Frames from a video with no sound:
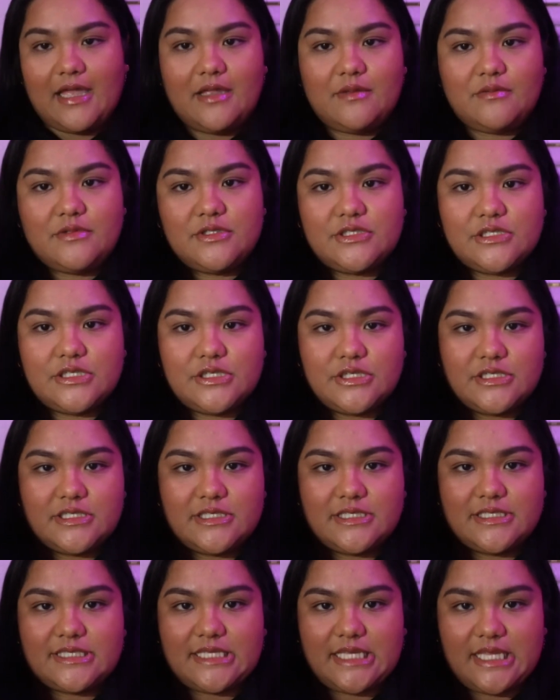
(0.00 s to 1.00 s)
am just
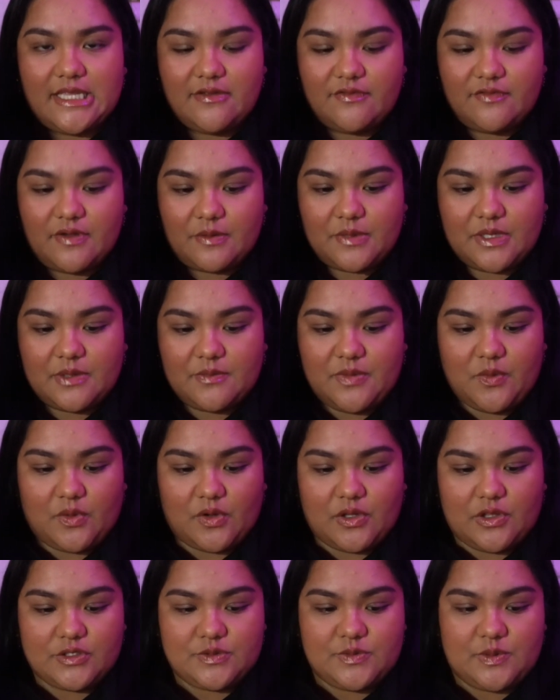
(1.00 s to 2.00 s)
curious to see if I'm going to be
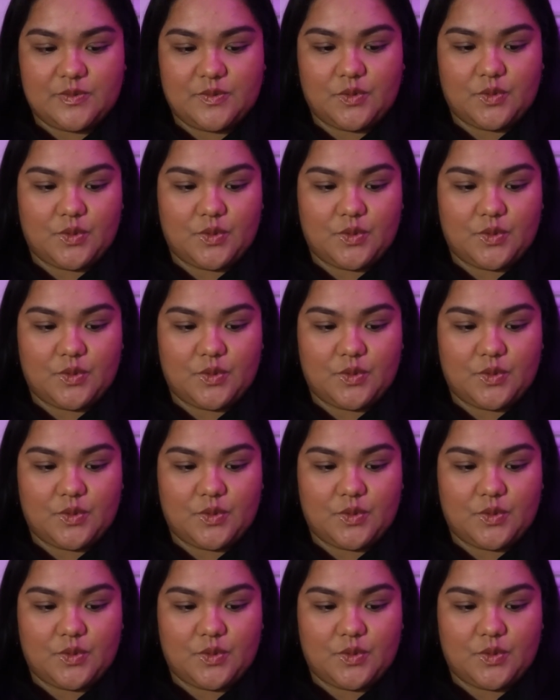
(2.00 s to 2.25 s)
one of those people